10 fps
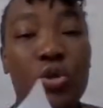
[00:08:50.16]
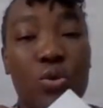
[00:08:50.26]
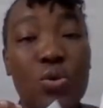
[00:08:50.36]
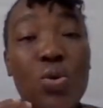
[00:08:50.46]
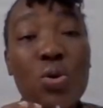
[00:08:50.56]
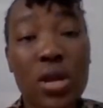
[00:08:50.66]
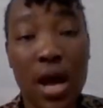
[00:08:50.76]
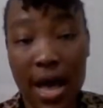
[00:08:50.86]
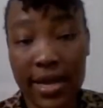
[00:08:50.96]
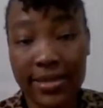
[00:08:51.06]
Do
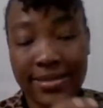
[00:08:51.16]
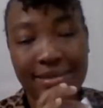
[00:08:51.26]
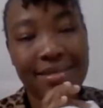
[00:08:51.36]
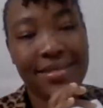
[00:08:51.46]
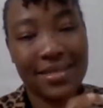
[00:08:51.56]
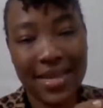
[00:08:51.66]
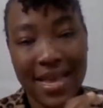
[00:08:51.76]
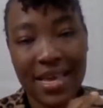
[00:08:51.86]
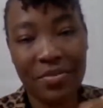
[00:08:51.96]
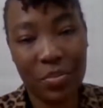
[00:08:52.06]
not
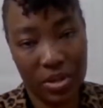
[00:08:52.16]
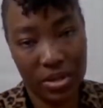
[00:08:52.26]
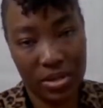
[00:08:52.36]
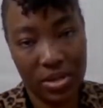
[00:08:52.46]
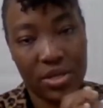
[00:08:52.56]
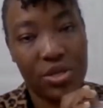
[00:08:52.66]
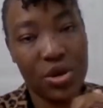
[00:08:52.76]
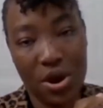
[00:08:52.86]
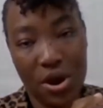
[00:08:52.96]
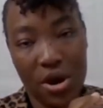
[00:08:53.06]
staple
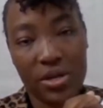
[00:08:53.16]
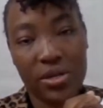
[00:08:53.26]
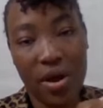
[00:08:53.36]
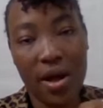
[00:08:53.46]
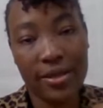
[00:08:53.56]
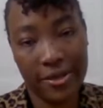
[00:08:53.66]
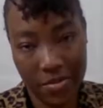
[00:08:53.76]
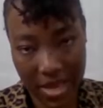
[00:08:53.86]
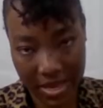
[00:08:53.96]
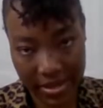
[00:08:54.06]
your
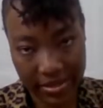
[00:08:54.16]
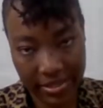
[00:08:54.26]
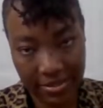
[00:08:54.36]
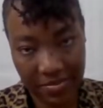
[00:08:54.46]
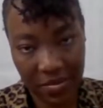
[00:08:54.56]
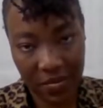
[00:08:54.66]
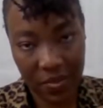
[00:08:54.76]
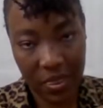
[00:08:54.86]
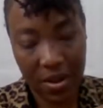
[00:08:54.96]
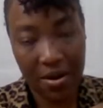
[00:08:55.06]
documents.
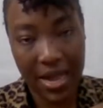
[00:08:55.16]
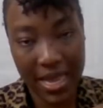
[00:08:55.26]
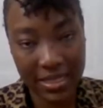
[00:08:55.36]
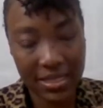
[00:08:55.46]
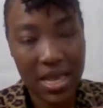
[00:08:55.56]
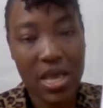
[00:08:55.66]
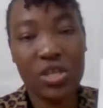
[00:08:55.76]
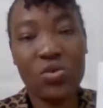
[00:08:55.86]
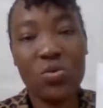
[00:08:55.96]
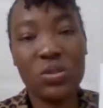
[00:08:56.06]
All right.
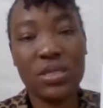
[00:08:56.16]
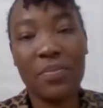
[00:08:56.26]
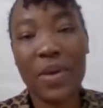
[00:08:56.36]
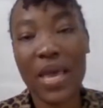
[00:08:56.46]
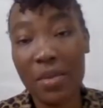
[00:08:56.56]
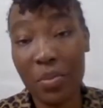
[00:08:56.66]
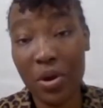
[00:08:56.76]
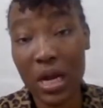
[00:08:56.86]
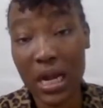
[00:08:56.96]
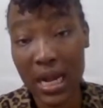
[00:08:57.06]
Use a
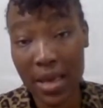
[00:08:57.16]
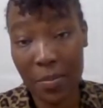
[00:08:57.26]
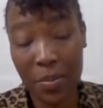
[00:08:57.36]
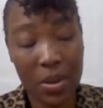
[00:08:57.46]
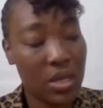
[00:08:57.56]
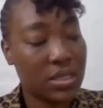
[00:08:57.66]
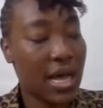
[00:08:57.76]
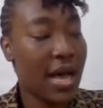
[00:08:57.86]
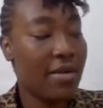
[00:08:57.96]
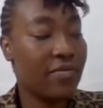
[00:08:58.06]
paper clip
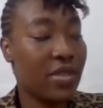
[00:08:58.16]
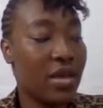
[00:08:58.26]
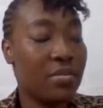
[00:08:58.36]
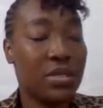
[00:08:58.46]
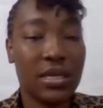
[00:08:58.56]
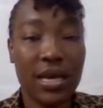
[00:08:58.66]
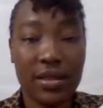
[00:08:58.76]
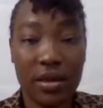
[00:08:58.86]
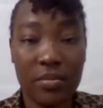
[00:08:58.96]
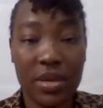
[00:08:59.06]
to have them
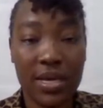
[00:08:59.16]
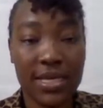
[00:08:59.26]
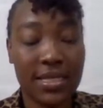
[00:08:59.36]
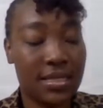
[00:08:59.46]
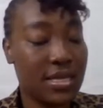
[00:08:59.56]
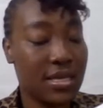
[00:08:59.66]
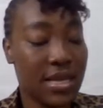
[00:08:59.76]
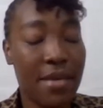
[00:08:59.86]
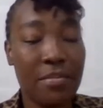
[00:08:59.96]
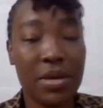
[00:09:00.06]
together, because
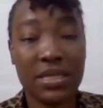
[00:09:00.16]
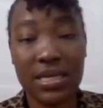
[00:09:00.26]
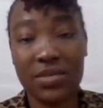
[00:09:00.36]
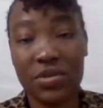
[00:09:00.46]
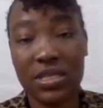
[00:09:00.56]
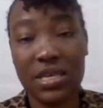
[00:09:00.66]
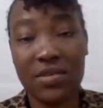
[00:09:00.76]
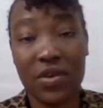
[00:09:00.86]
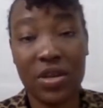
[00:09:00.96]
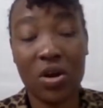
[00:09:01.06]
the embassy is
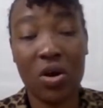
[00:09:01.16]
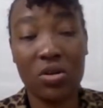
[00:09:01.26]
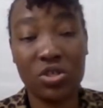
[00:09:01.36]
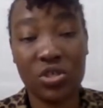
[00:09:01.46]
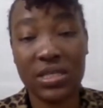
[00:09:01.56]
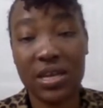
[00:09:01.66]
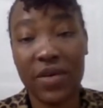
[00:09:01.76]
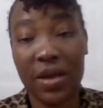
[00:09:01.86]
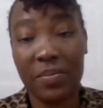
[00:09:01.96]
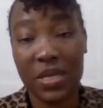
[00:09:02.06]
receiving hundreds
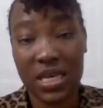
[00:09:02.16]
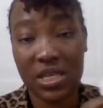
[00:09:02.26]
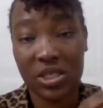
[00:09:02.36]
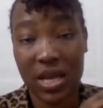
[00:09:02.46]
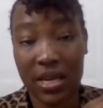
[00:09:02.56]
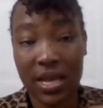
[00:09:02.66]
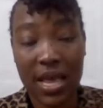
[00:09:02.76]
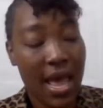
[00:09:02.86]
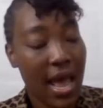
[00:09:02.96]
of applications.